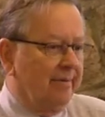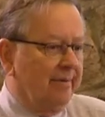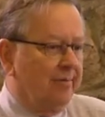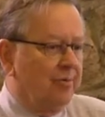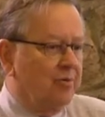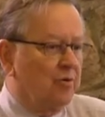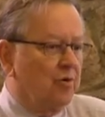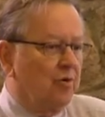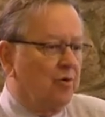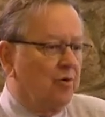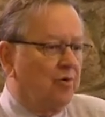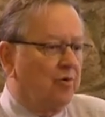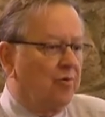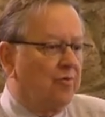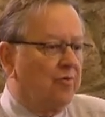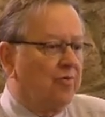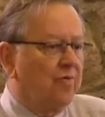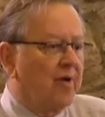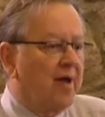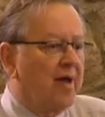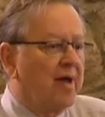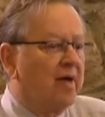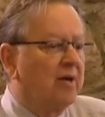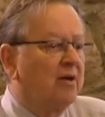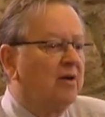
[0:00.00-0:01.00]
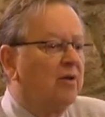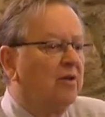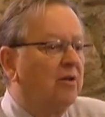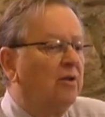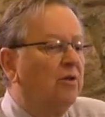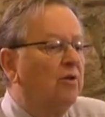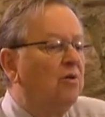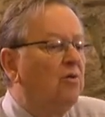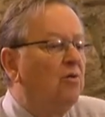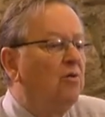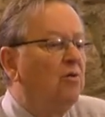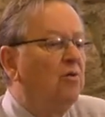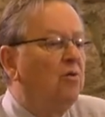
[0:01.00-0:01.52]
Sort of a
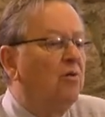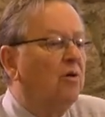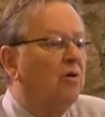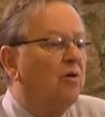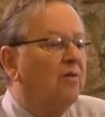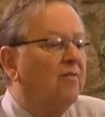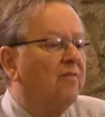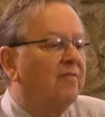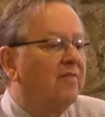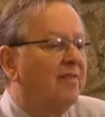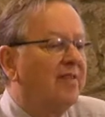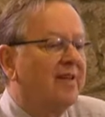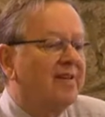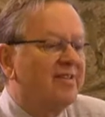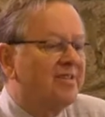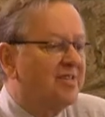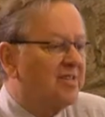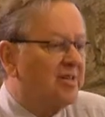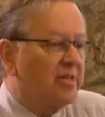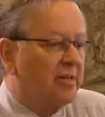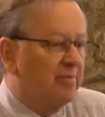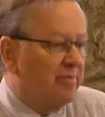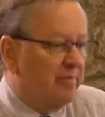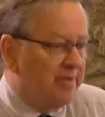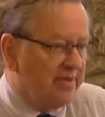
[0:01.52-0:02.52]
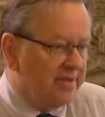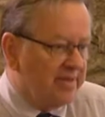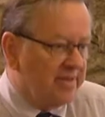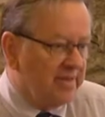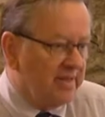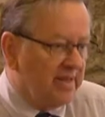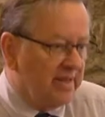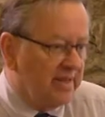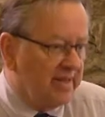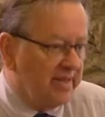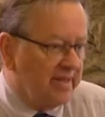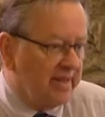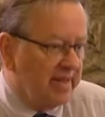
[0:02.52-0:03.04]
glue of
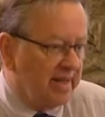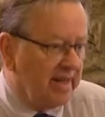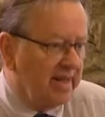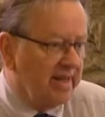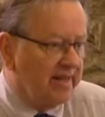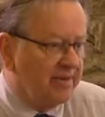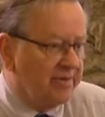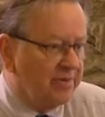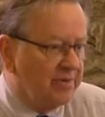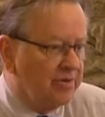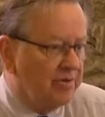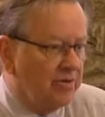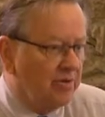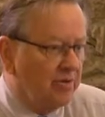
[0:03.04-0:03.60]
legitimacy, nothing else.